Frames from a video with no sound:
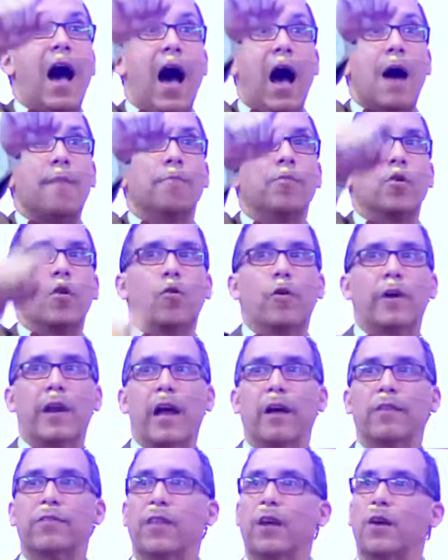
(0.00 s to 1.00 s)
I'm going
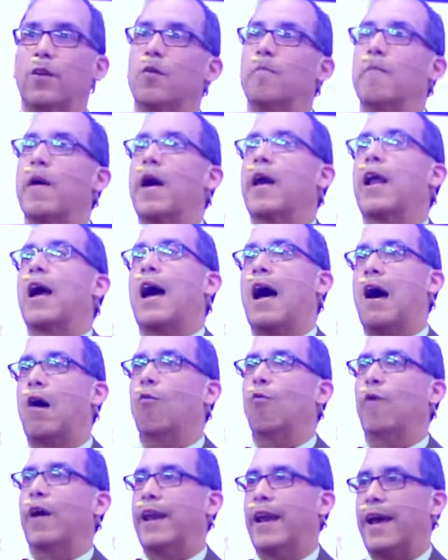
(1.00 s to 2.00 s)
out there no matter
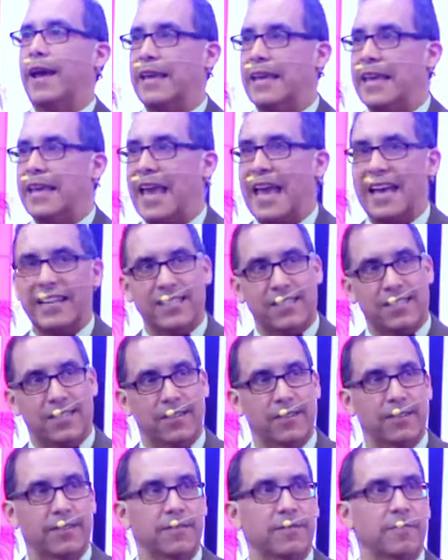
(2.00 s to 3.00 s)
how wet I
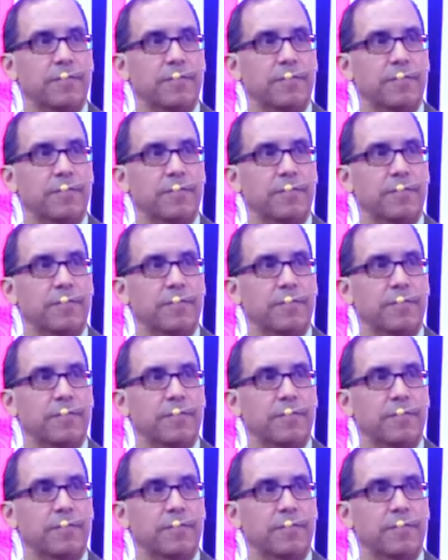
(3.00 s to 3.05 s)
get.